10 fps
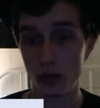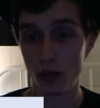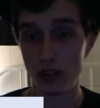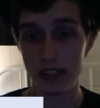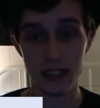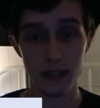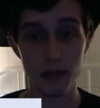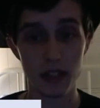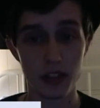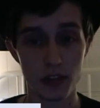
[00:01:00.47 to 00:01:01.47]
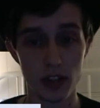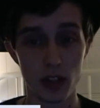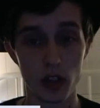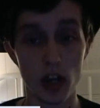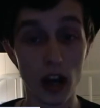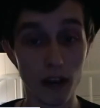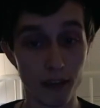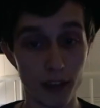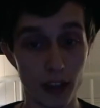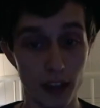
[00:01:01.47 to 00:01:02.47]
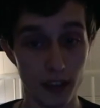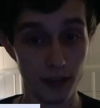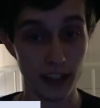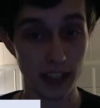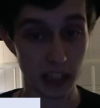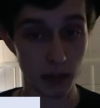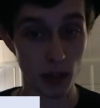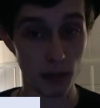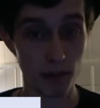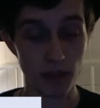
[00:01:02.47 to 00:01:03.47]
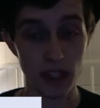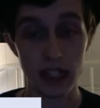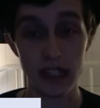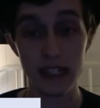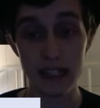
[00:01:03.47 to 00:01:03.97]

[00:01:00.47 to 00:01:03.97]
who is the administrator of the fake experiment. He